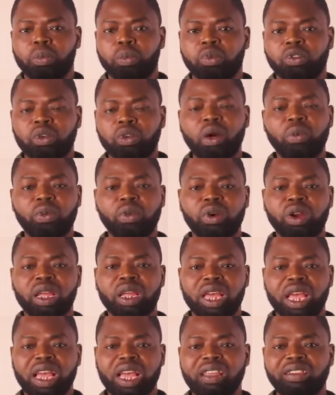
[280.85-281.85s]

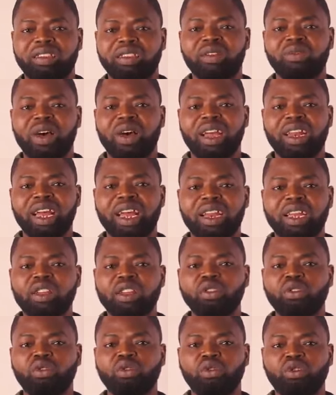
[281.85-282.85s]
summary is divided
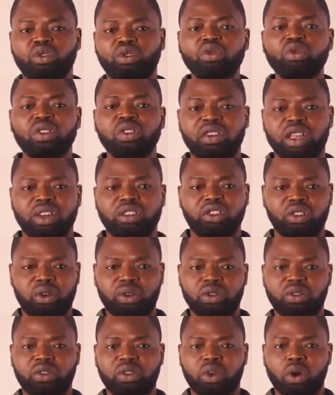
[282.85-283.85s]
into two
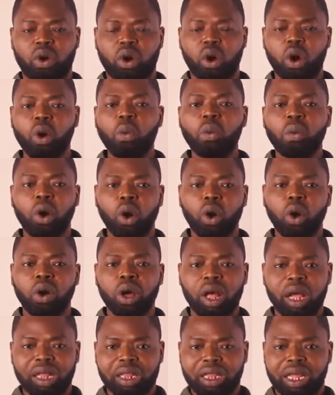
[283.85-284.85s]
sections or
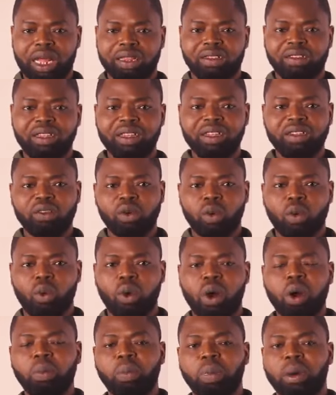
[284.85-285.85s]
more. That is,
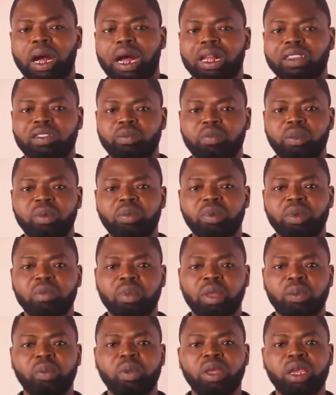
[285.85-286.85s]
one part maybe
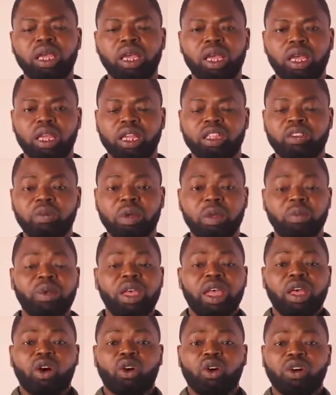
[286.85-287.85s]
maybe it may
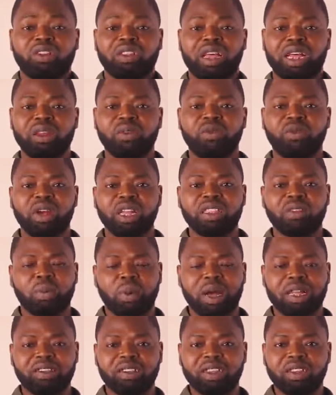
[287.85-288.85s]
be a cause and effect
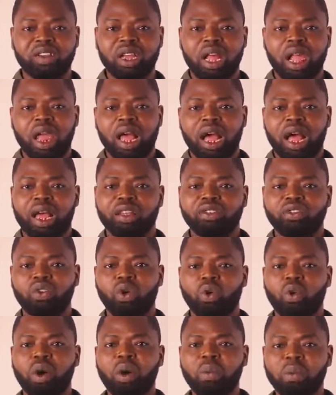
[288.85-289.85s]
passage, and
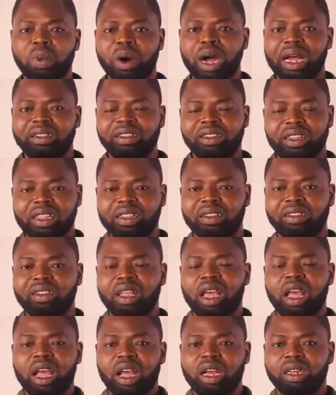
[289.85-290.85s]
so one part
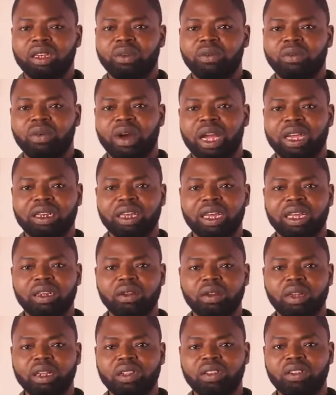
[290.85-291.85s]
is
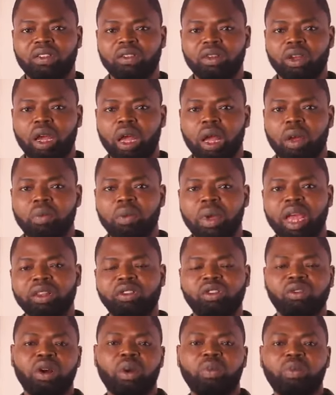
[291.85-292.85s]
divided is uh,
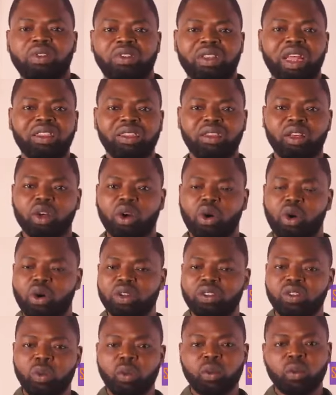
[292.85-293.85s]
made to represent the
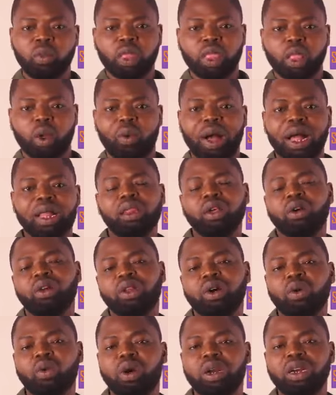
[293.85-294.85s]
cause, while the
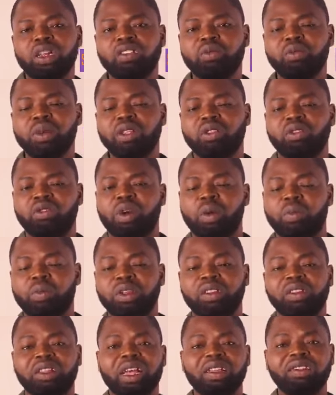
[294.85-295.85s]
other one is made to
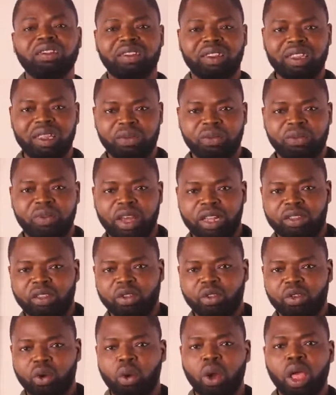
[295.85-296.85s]
represent the effect.
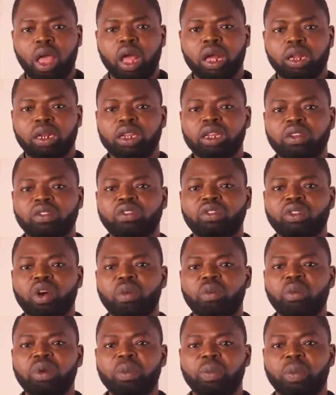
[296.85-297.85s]
So these
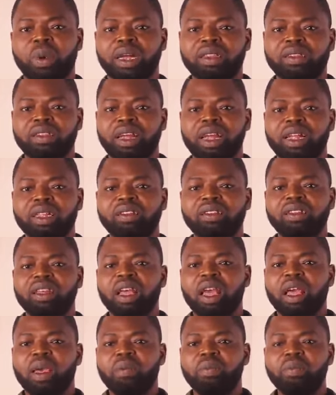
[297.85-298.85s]
summary patterns
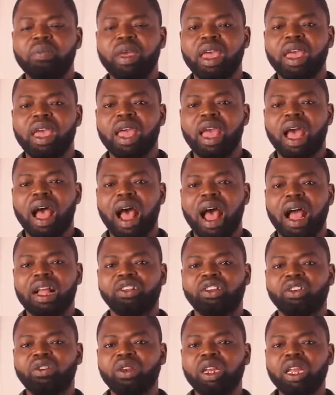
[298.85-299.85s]
may
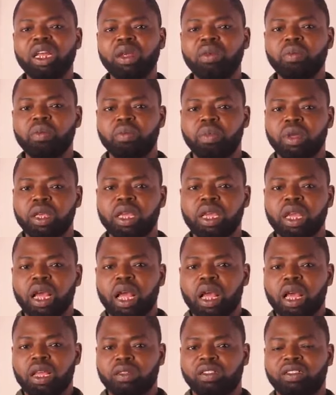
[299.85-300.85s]
actually be
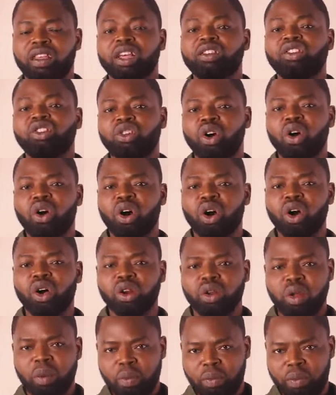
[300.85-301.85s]

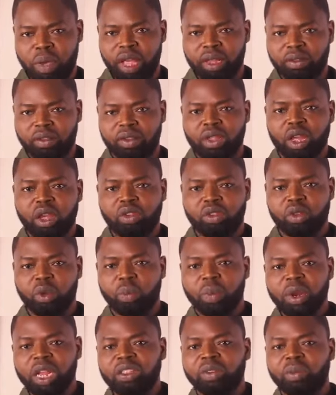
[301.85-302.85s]
section based.
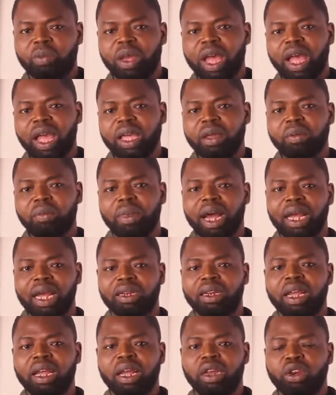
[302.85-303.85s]
So please bear in
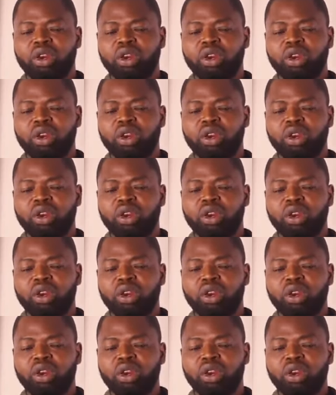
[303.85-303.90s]
mind.